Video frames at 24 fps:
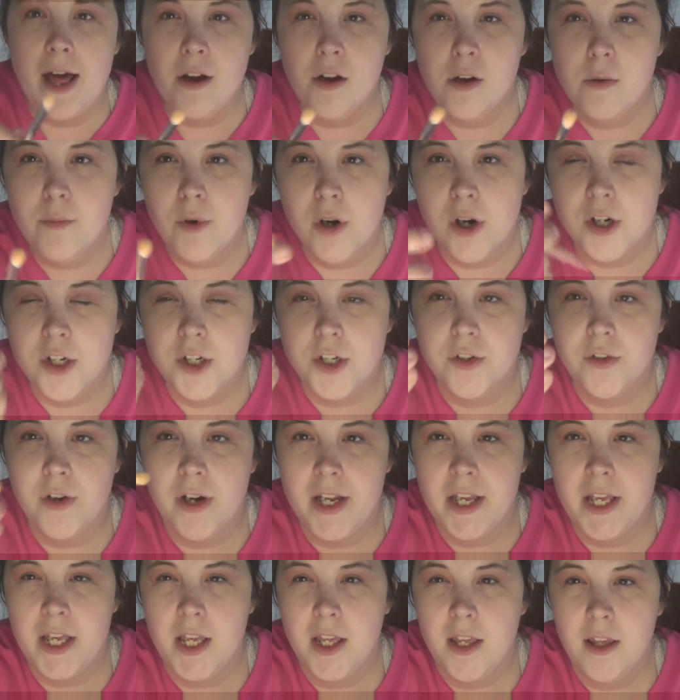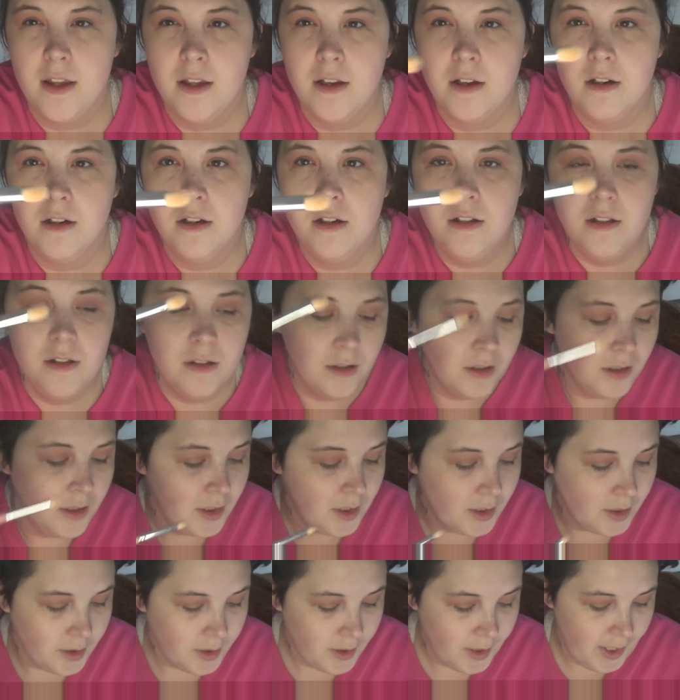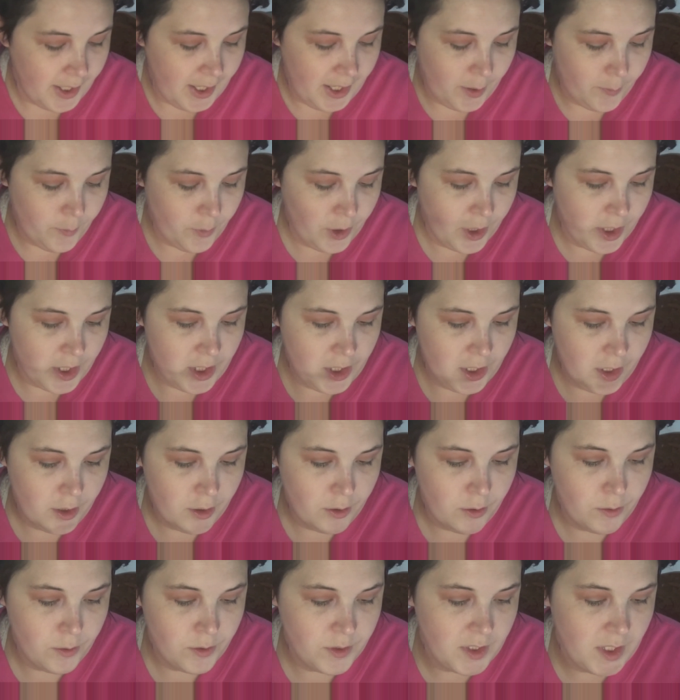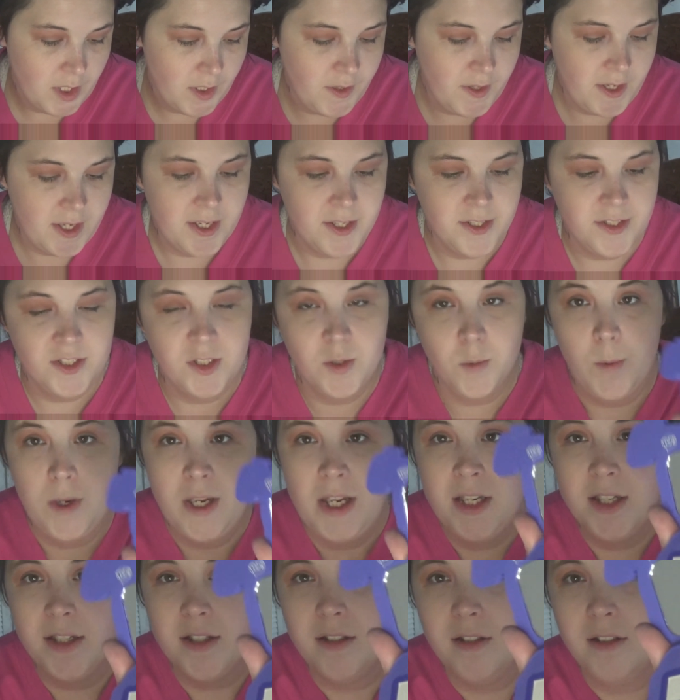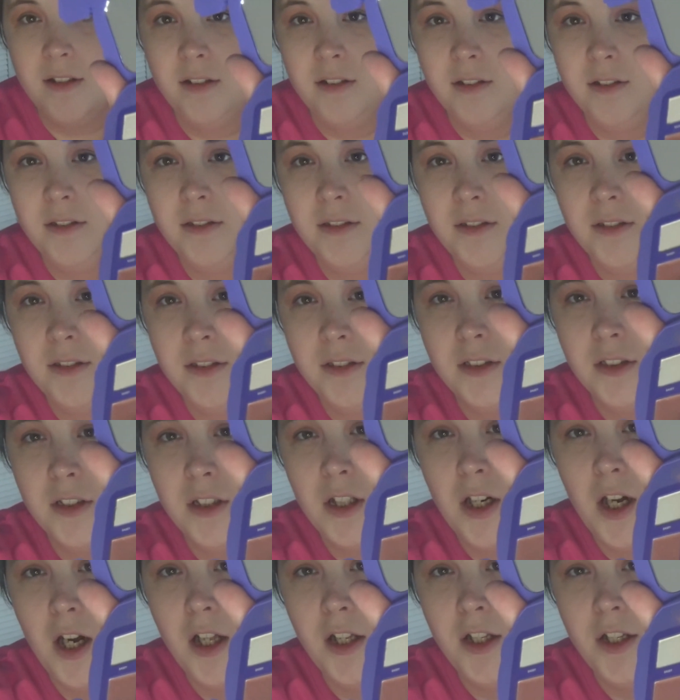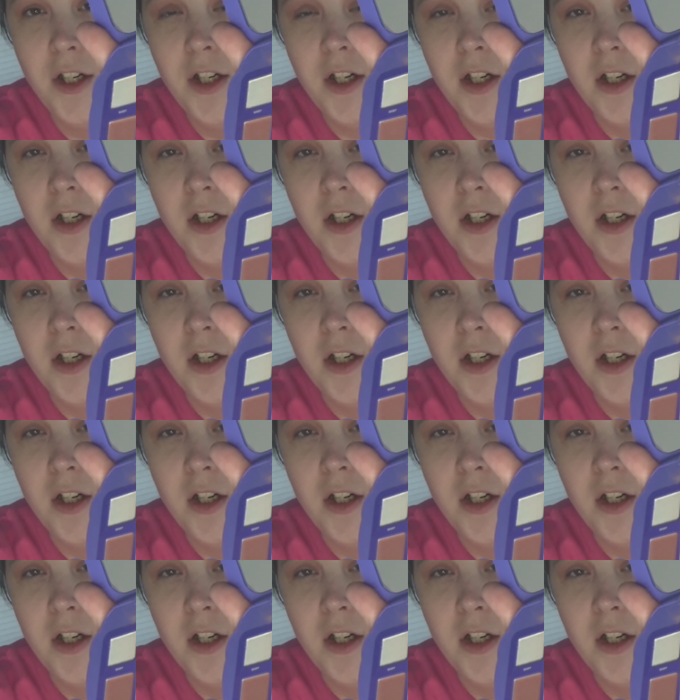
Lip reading: brush right here, and we're gonna use the Sweet color,